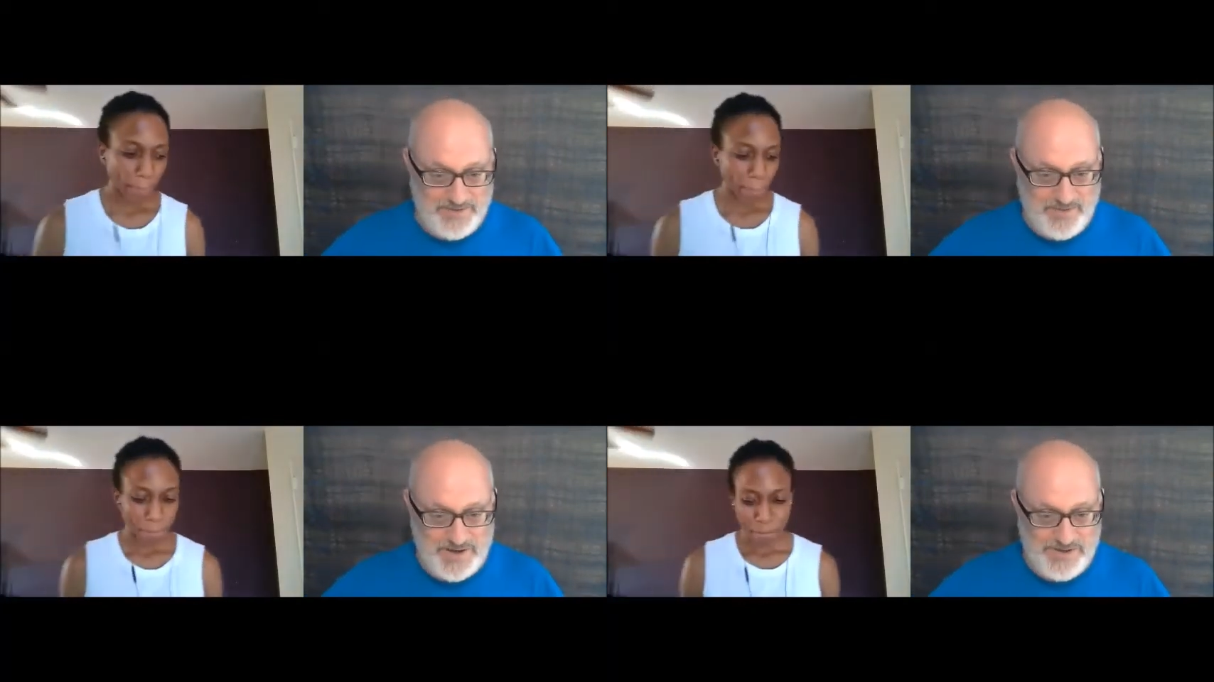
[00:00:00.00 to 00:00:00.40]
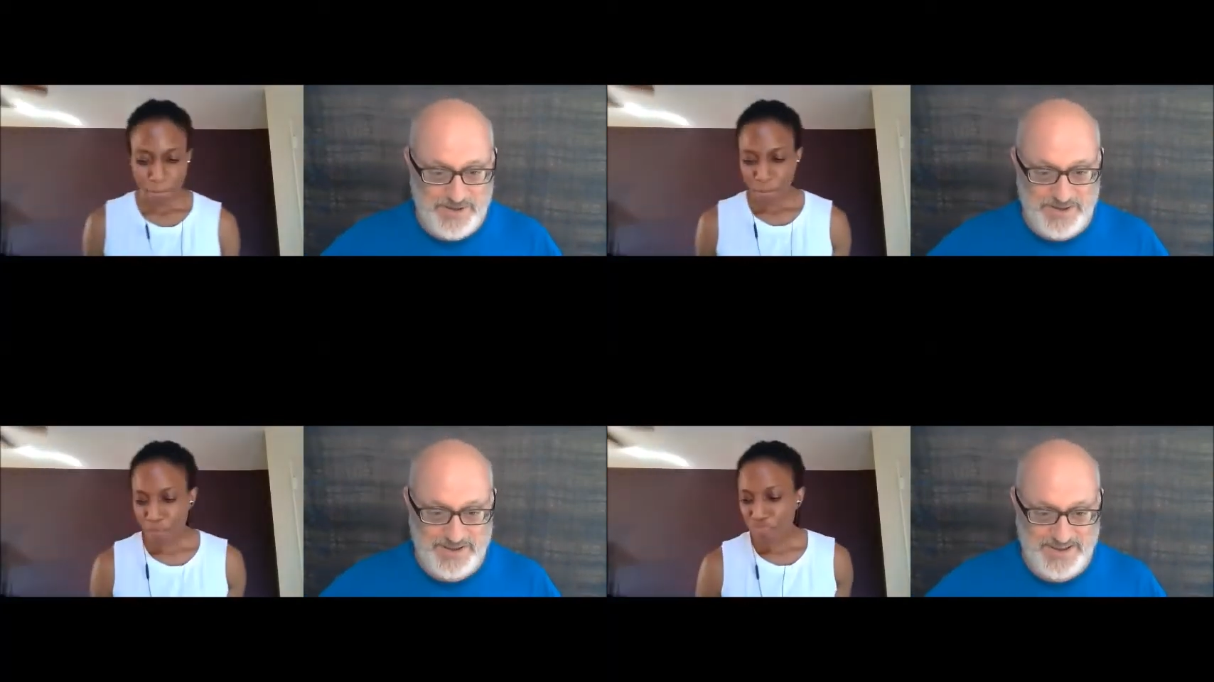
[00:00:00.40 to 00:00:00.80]
Speaker 1: is
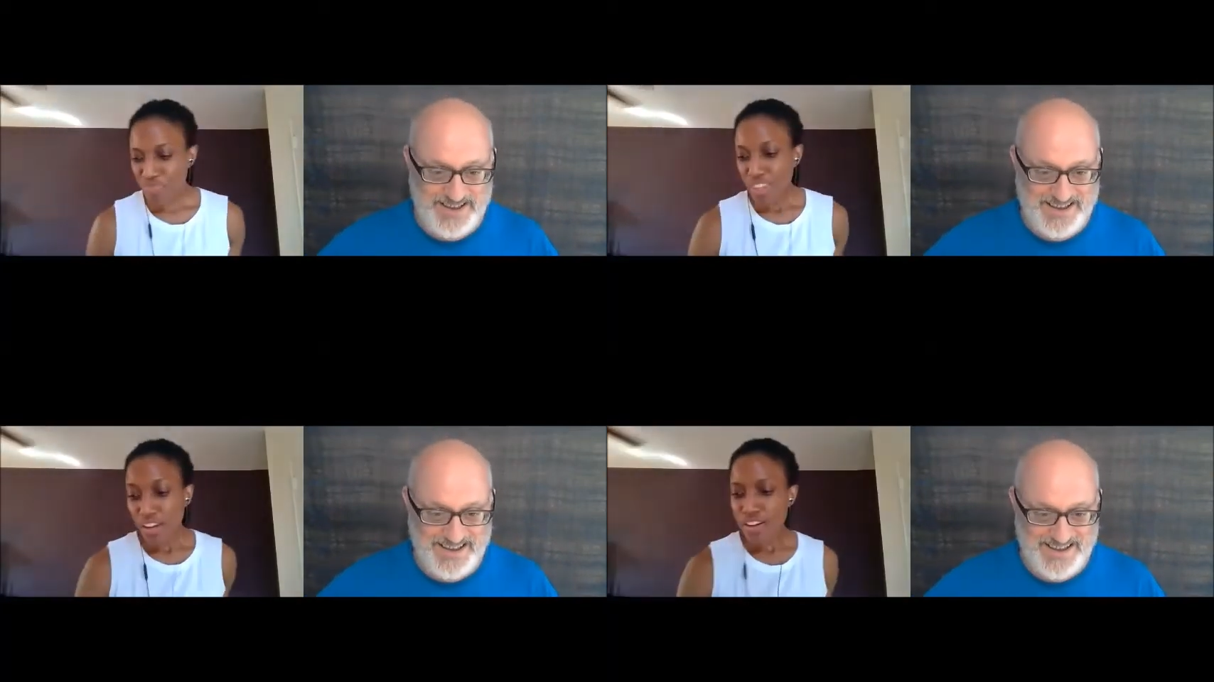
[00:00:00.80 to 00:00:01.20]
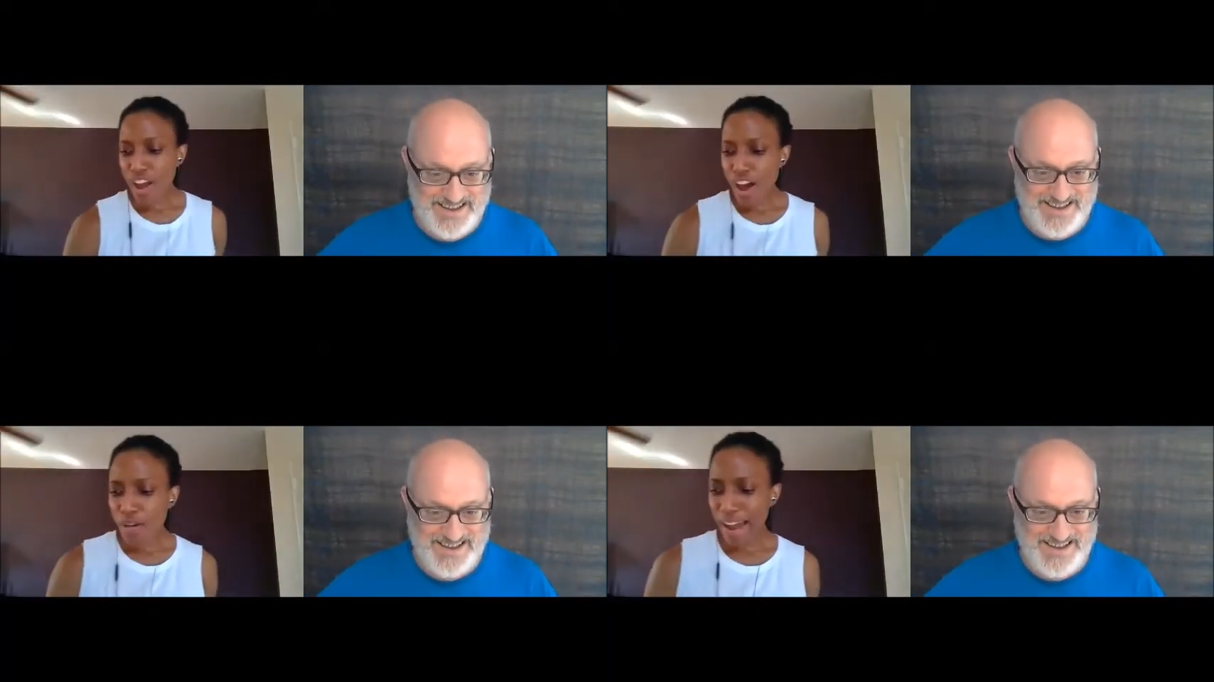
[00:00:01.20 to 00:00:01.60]
French?
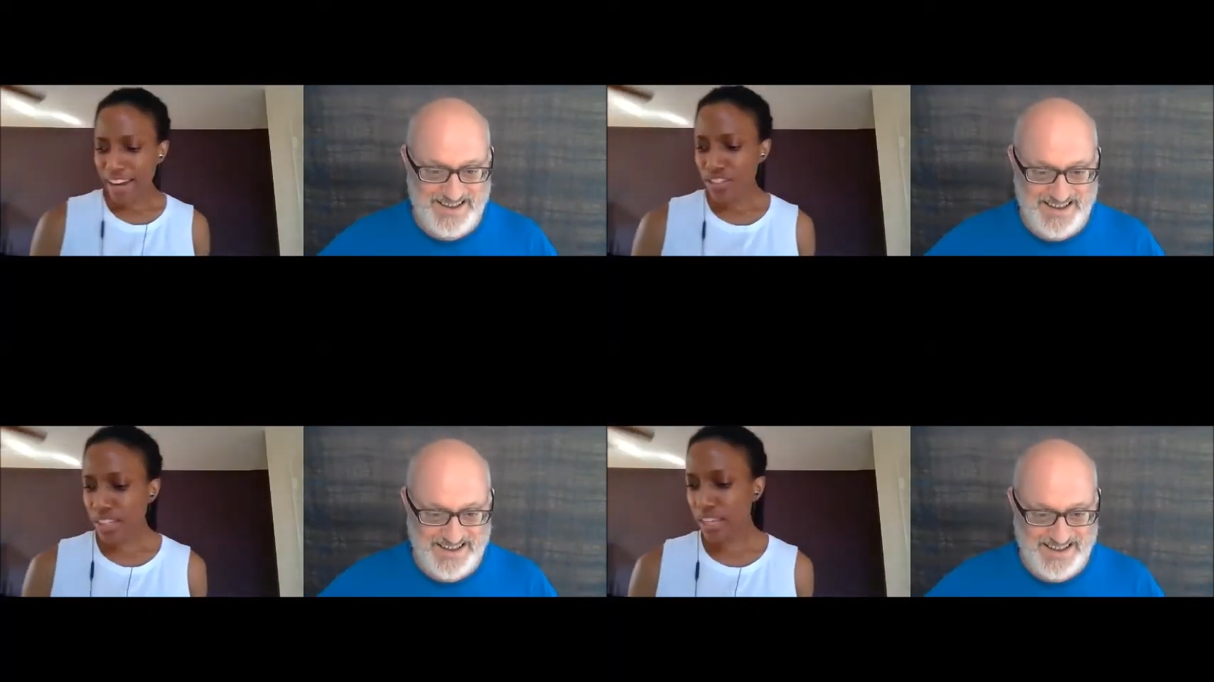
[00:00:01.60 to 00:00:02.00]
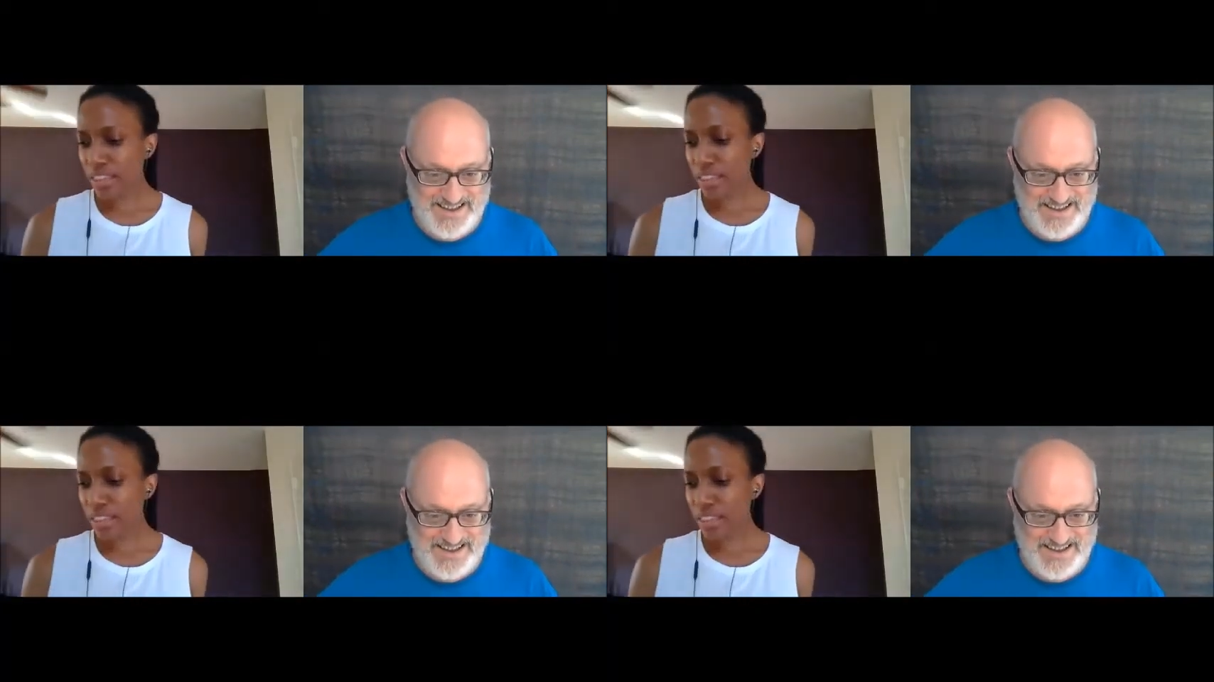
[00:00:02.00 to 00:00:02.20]
Speaker 2: No, actually,